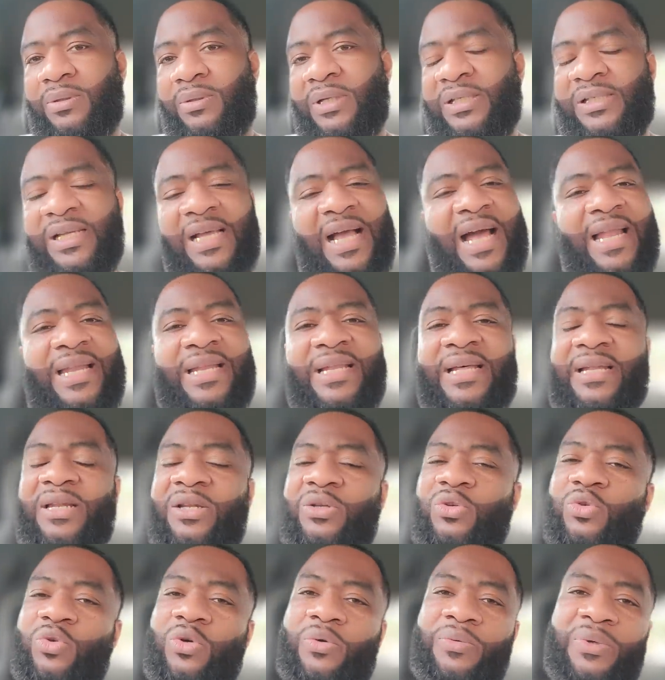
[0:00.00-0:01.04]
This ain't got nothing
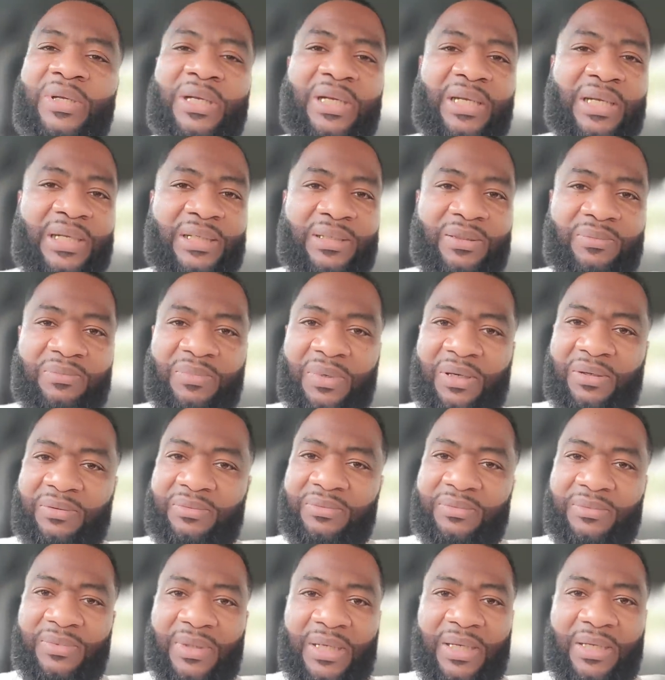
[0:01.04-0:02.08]
to do with religion, bro.
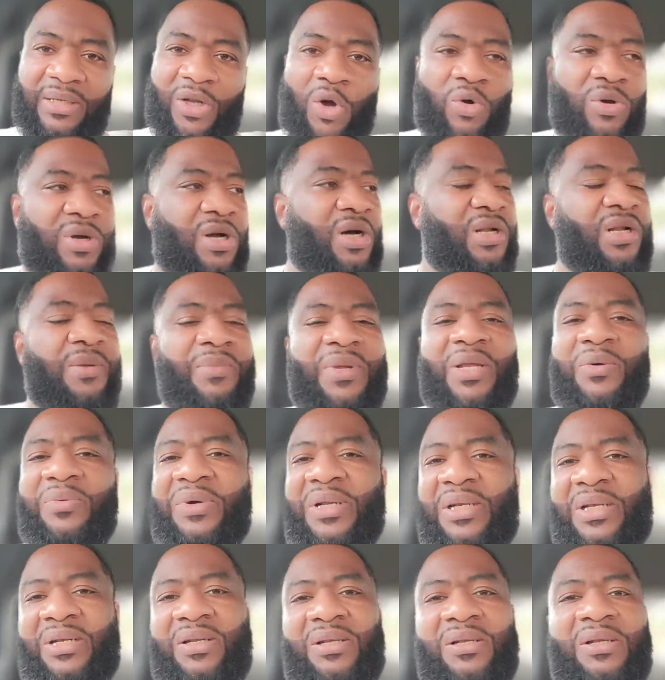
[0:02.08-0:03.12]
Don't come to me
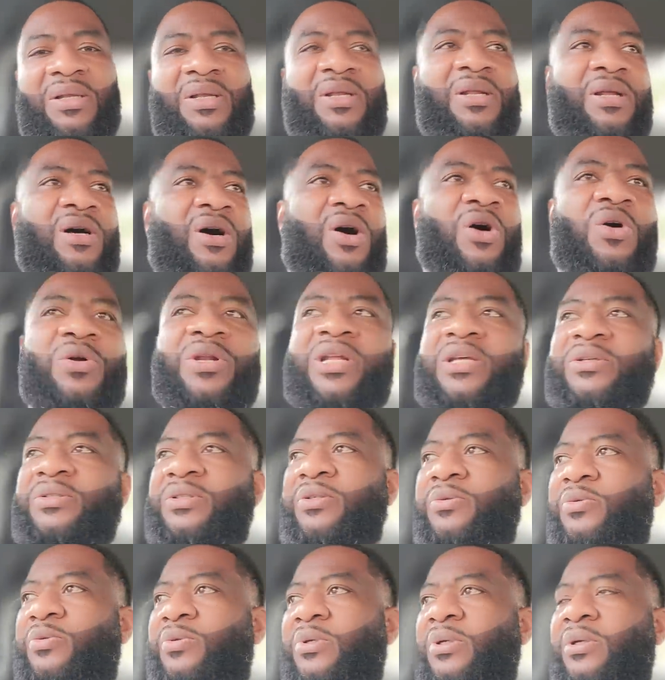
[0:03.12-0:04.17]
with the, oh,
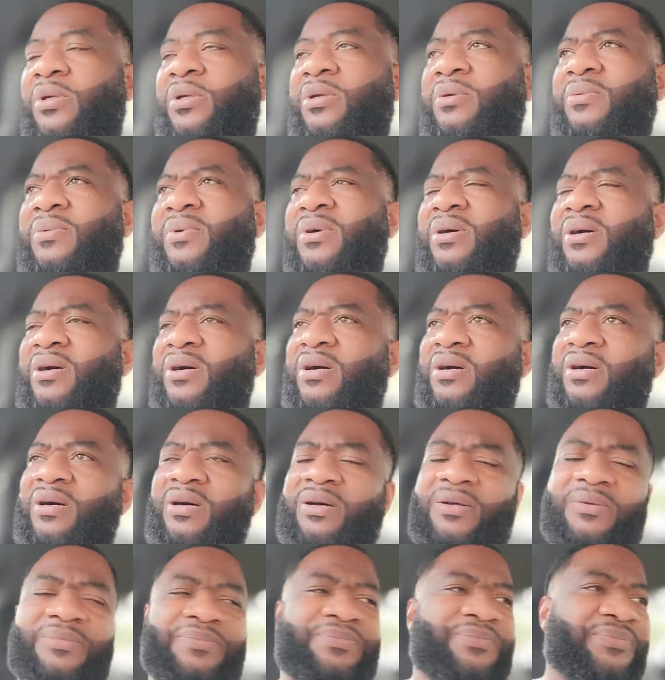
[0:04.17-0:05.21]
this was,
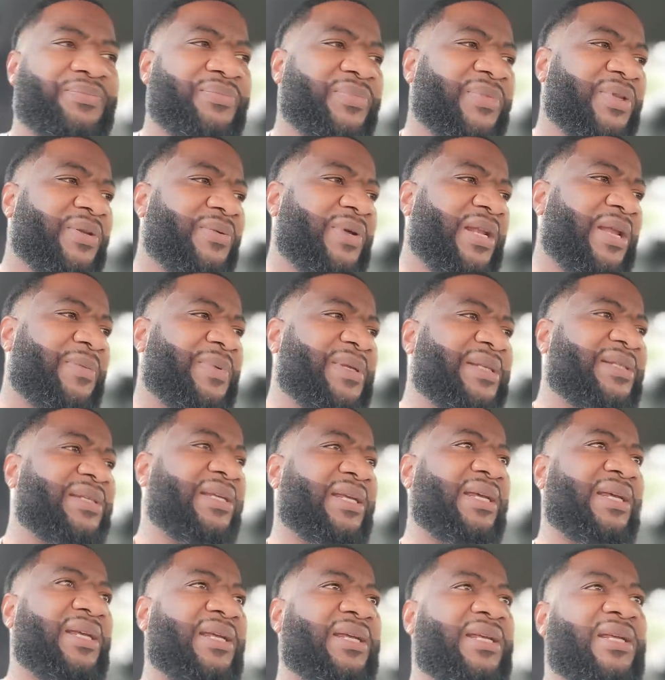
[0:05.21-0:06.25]
what they be
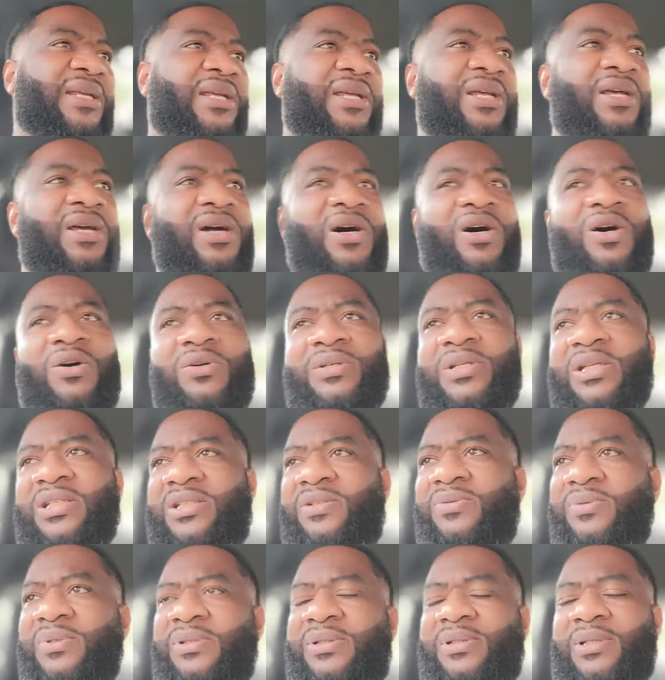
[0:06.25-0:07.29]
saying? Oh,
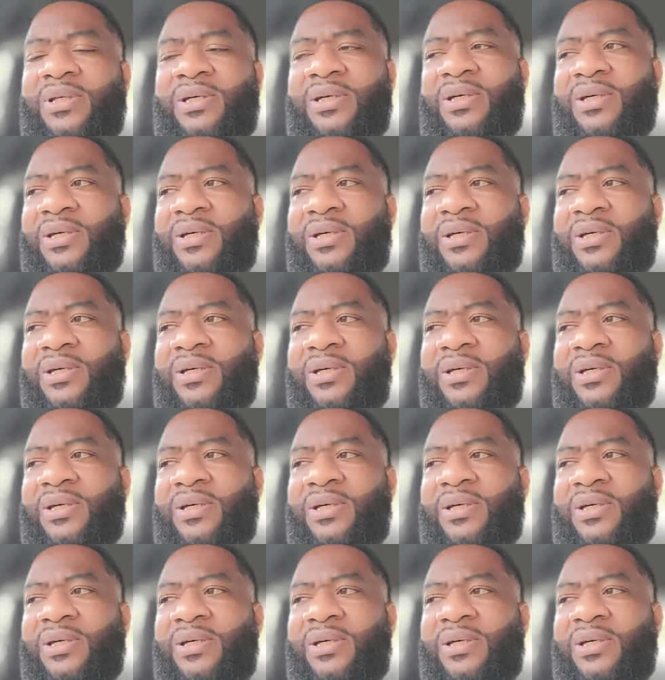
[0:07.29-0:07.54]
this was